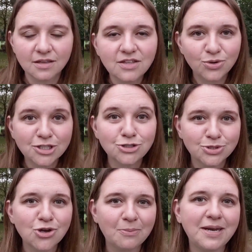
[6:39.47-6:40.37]
you could do
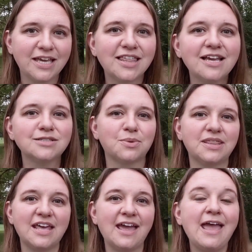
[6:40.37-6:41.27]
so many things
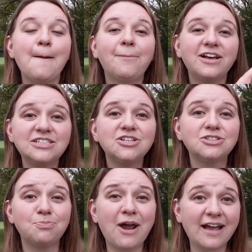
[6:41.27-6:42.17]
with it. Plus you're
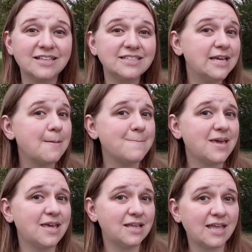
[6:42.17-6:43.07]
practicing
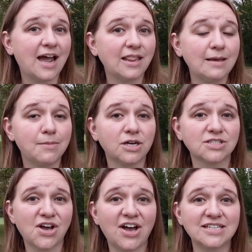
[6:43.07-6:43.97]
making tally
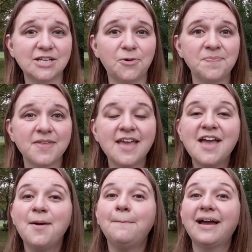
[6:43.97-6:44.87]
marks also.
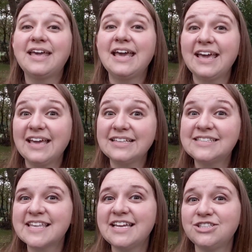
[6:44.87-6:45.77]
My
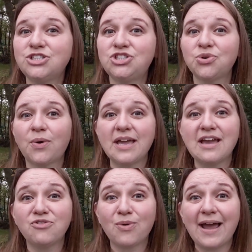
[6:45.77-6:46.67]
kids enjoy
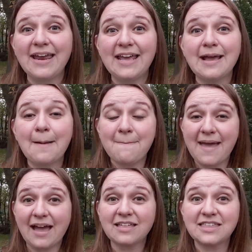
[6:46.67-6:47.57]
writing
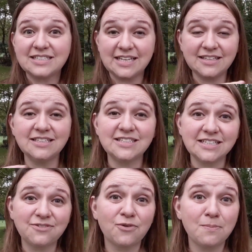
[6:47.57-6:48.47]
math
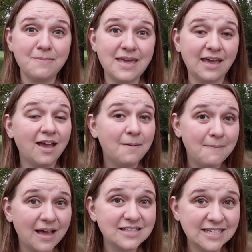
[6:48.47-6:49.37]
sentences for me.
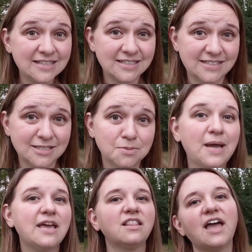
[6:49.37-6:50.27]
Math sentences,
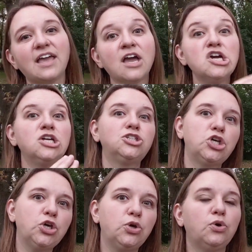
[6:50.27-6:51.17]
right? Like
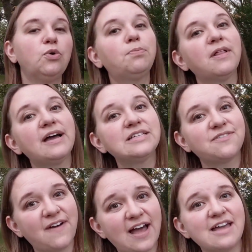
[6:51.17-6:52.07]
2 +
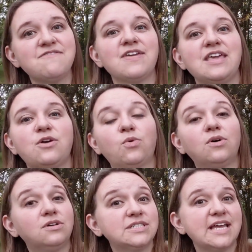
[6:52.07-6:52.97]
5
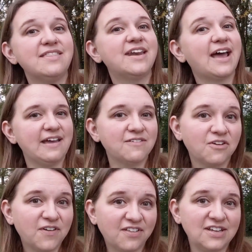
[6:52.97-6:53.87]
= and then I have to
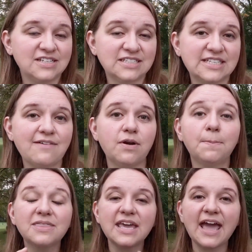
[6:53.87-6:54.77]
fill in 7,
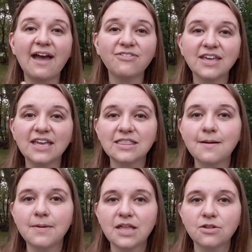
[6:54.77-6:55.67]
but they have to get
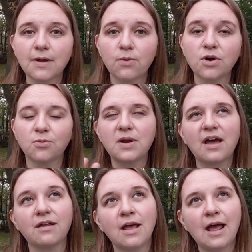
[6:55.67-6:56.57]
them in the right order.
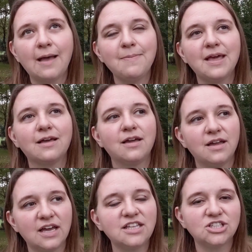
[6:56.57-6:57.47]

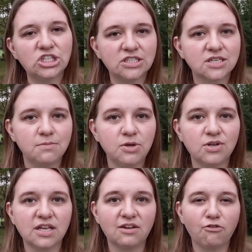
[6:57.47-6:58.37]
Addition is
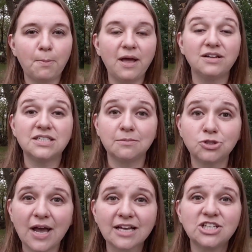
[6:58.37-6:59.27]
commutative, but
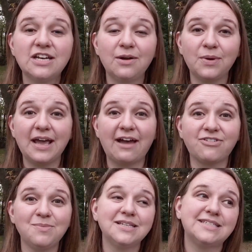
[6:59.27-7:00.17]
subtraction, it would have
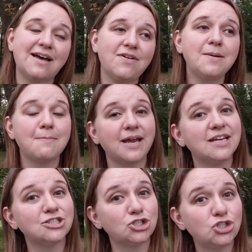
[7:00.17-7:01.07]
to be 7